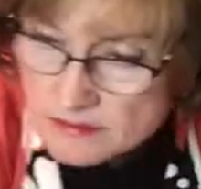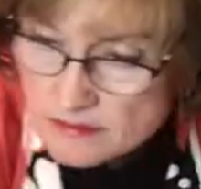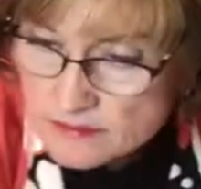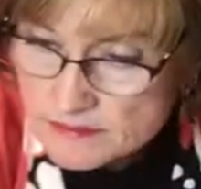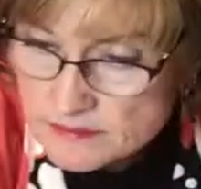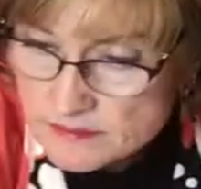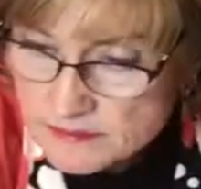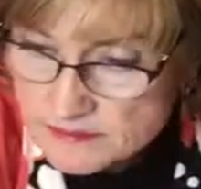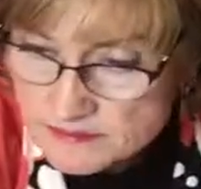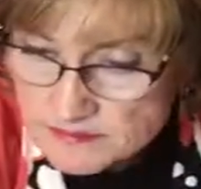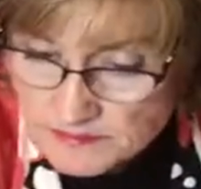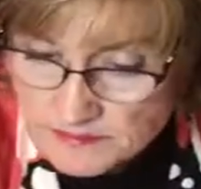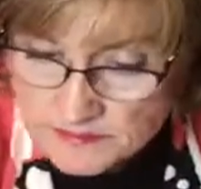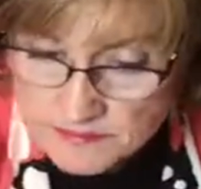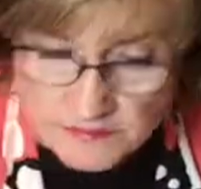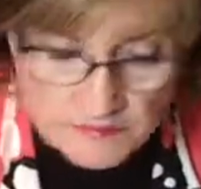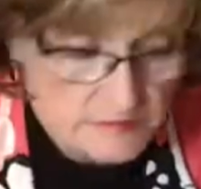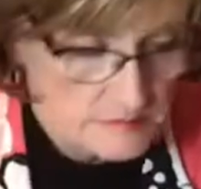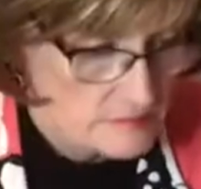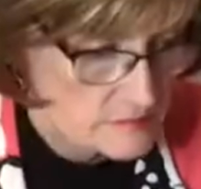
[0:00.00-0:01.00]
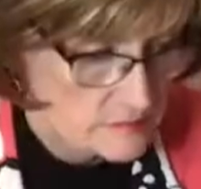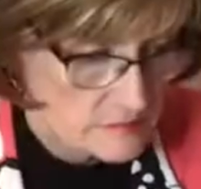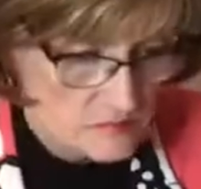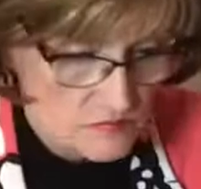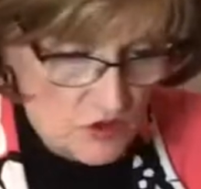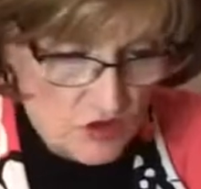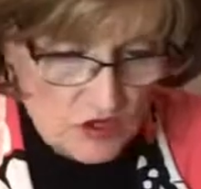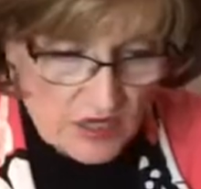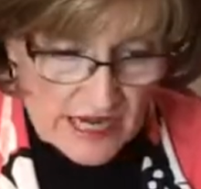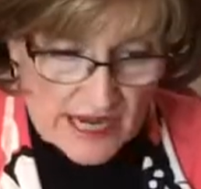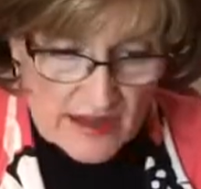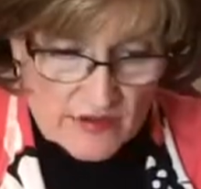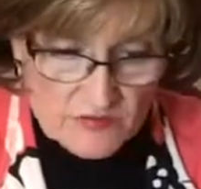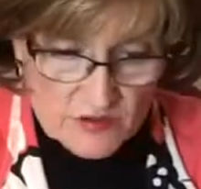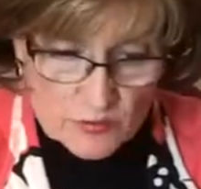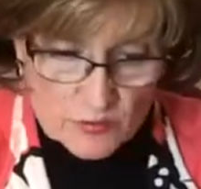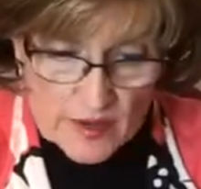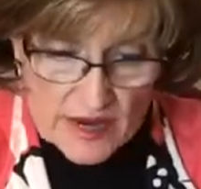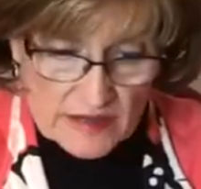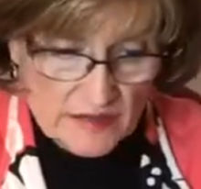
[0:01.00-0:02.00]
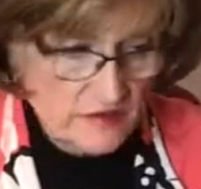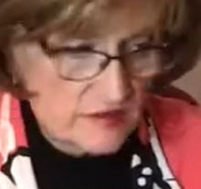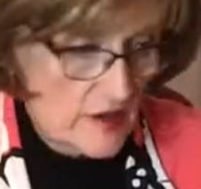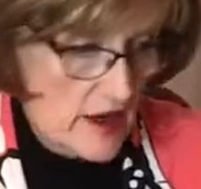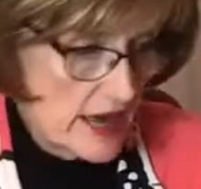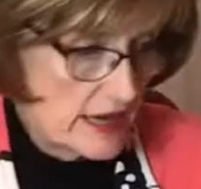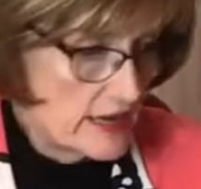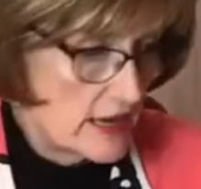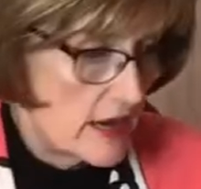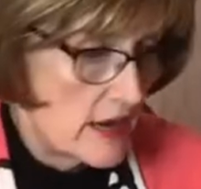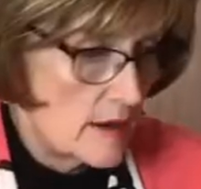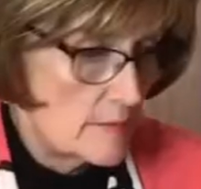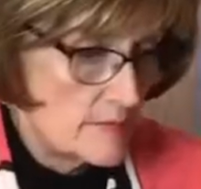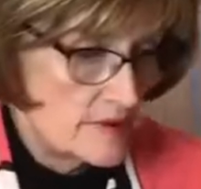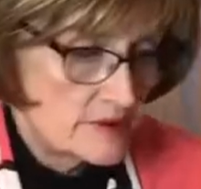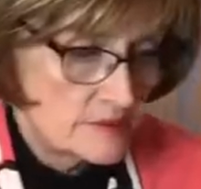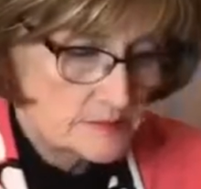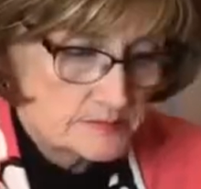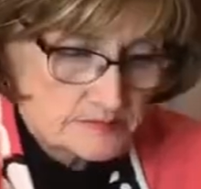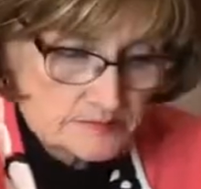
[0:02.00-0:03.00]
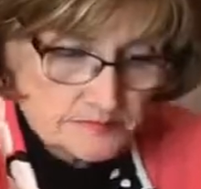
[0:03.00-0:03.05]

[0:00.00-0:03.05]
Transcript: you're going to have your right side up.